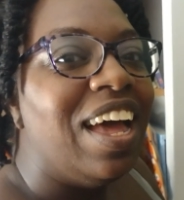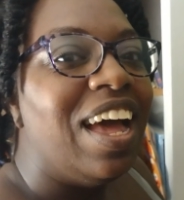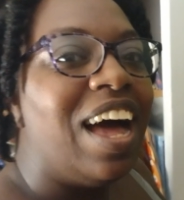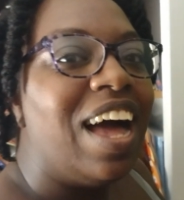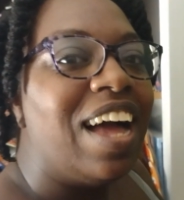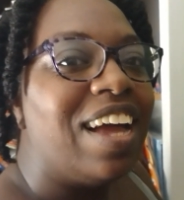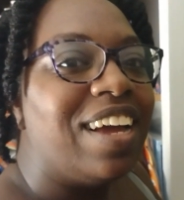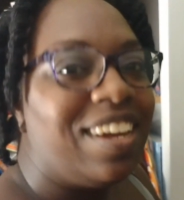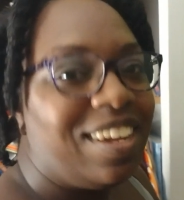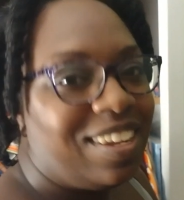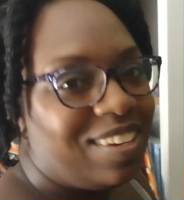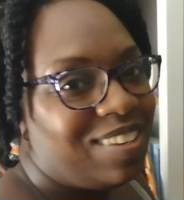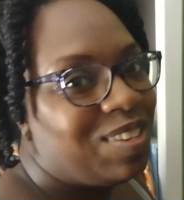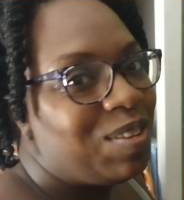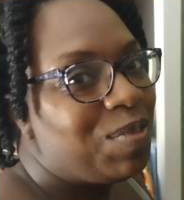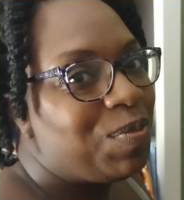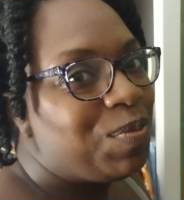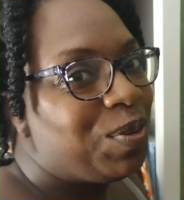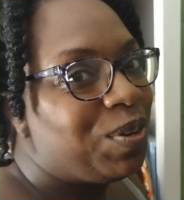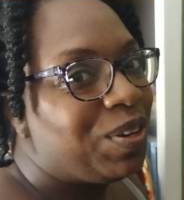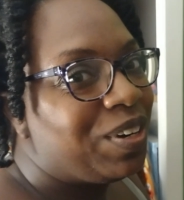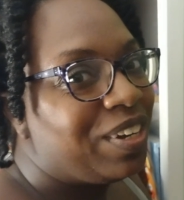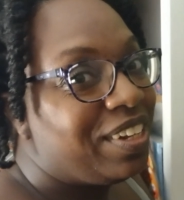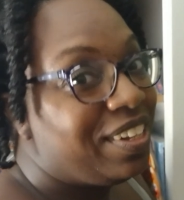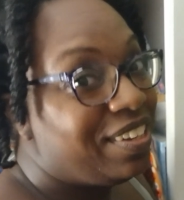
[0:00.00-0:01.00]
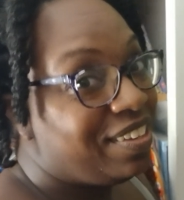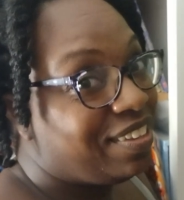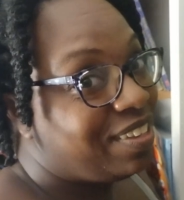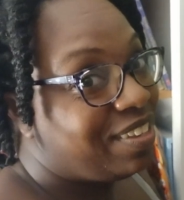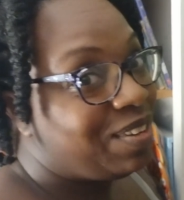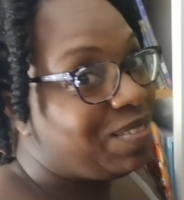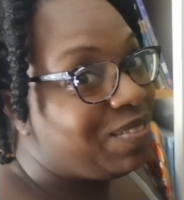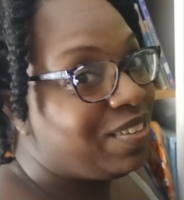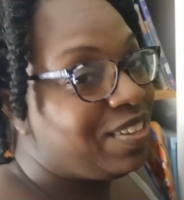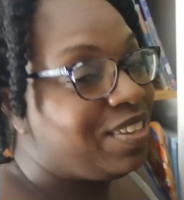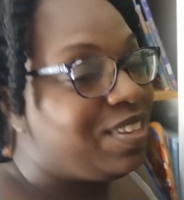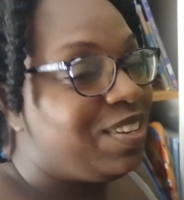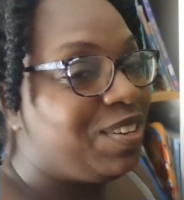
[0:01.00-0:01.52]
I got some more good
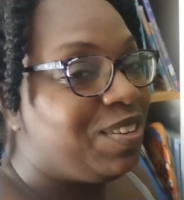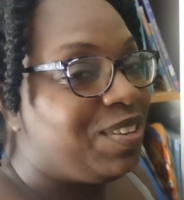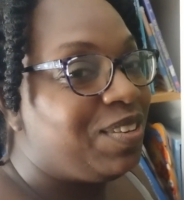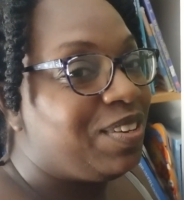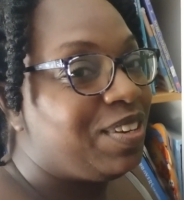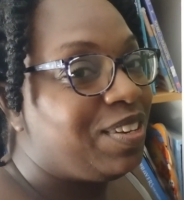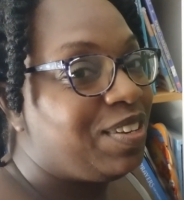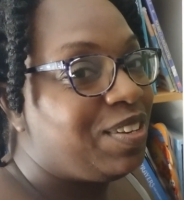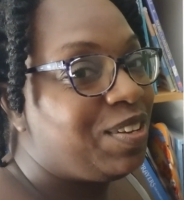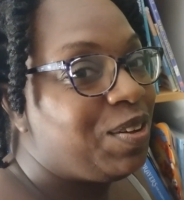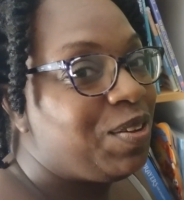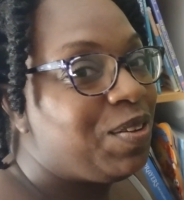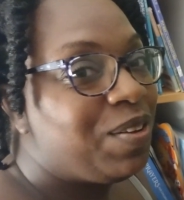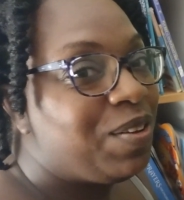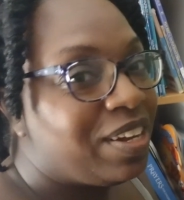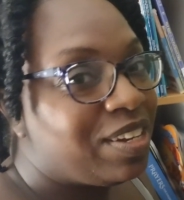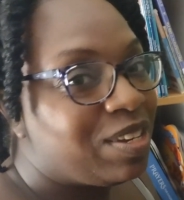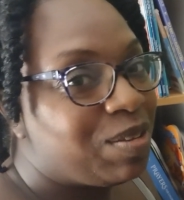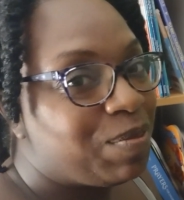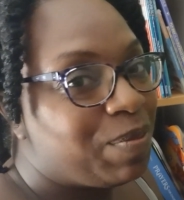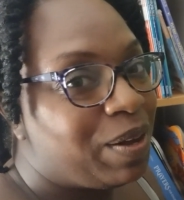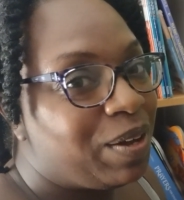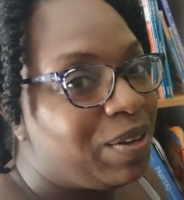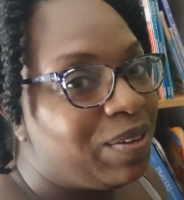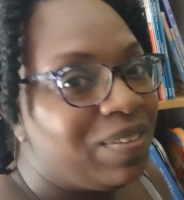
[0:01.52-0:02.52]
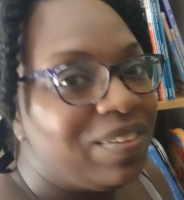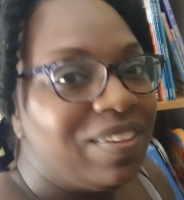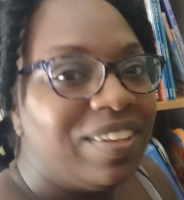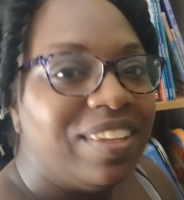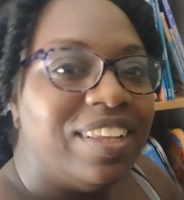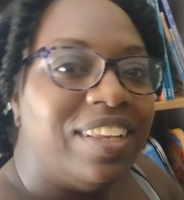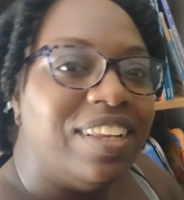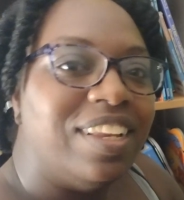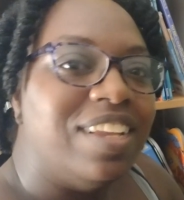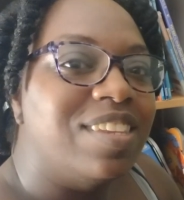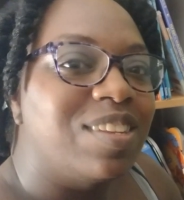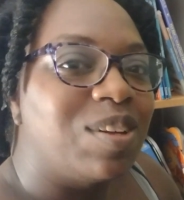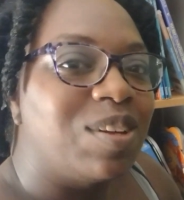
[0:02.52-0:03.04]
stuff to, to tell you guys about.
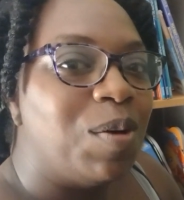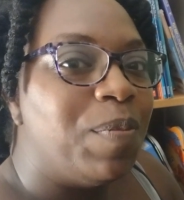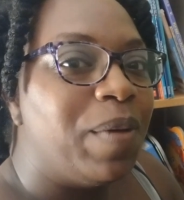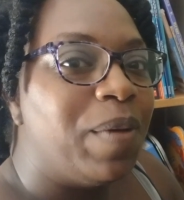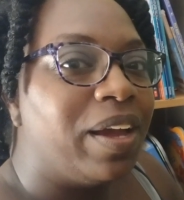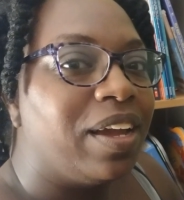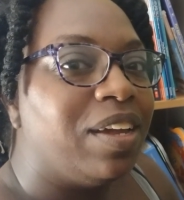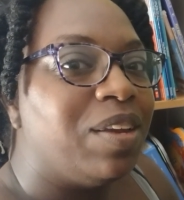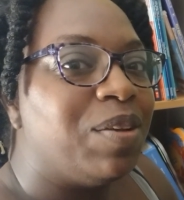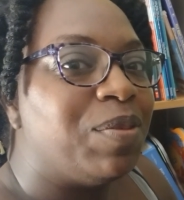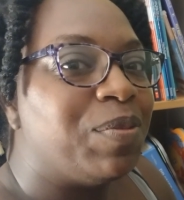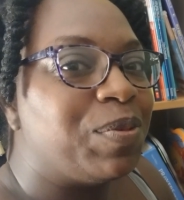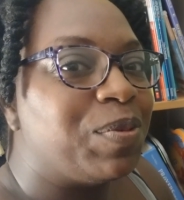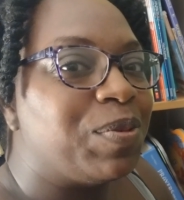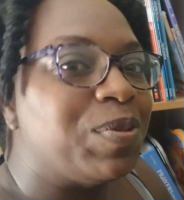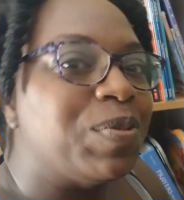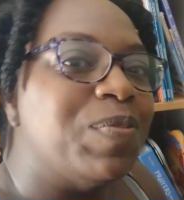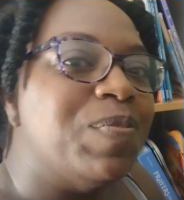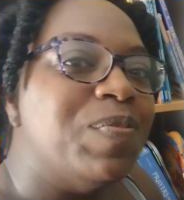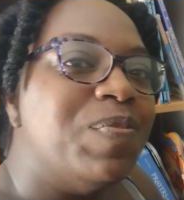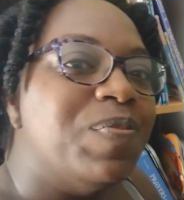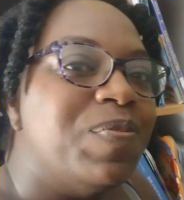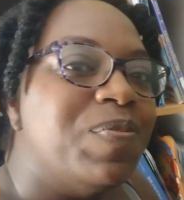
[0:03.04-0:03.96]
Let's go back in the room.